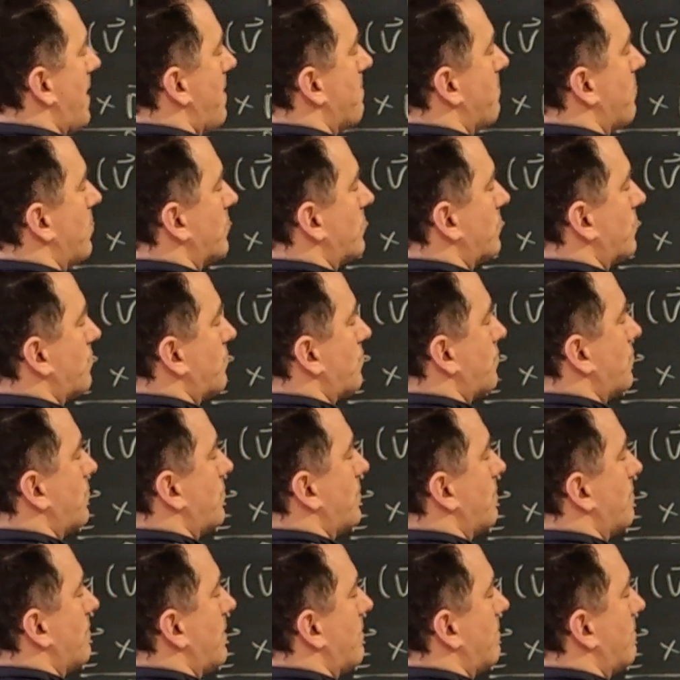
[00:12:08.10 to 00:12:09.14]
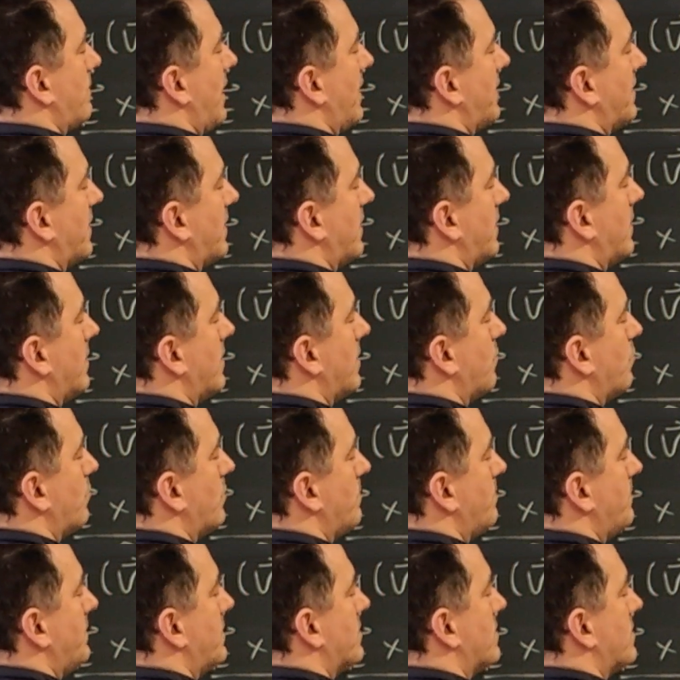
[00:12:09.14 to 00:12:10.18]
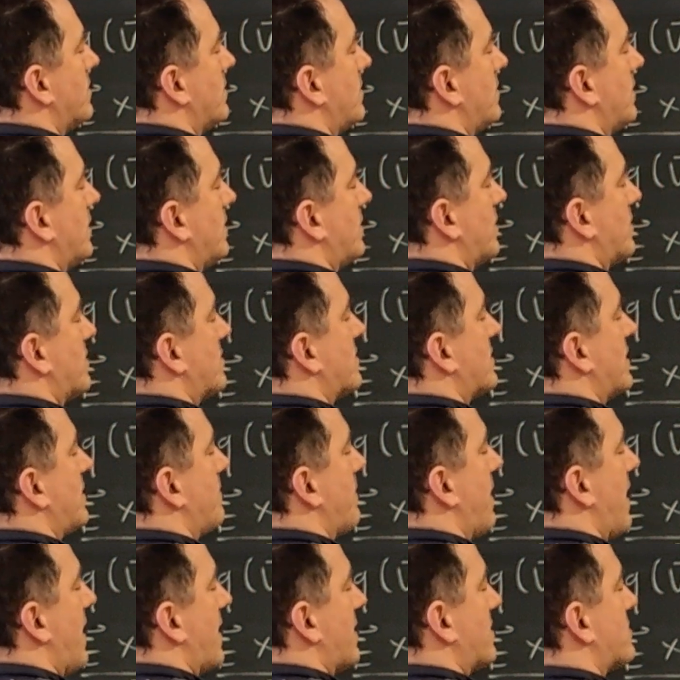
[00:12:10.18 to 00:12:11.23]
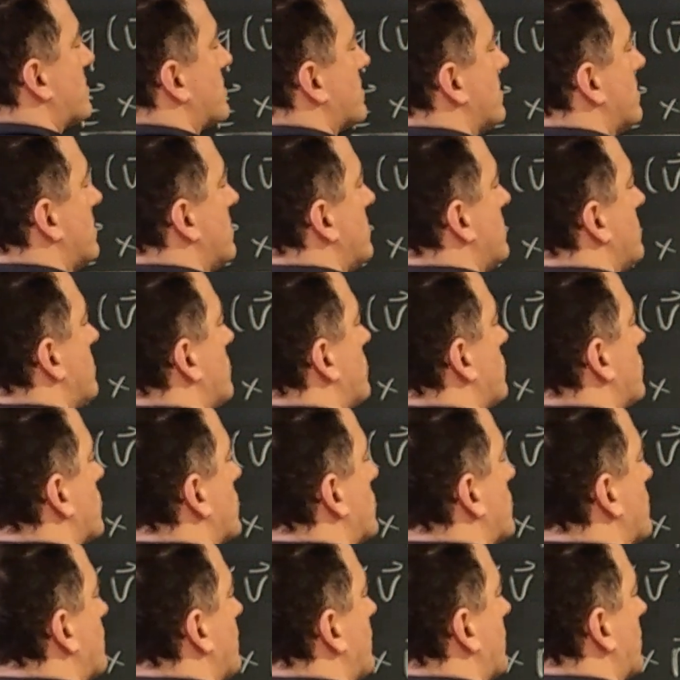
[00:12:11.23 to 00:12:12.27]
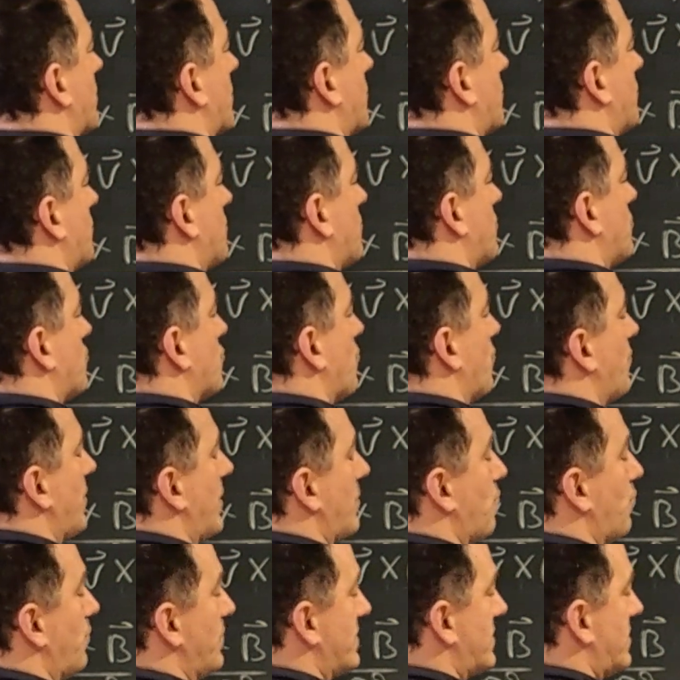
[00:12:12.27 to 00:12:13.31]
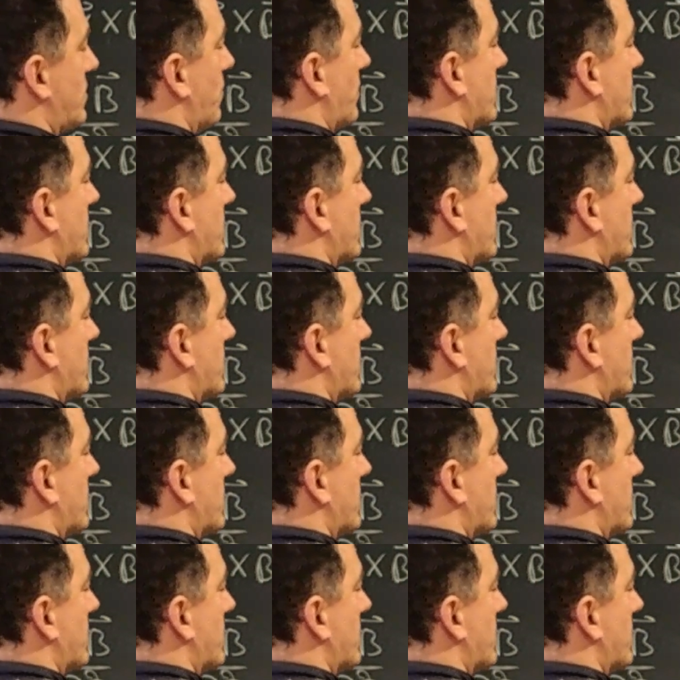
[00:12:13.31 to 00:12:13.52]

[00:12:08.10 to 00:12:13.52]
them, but ideally they would be the same x, just so that we see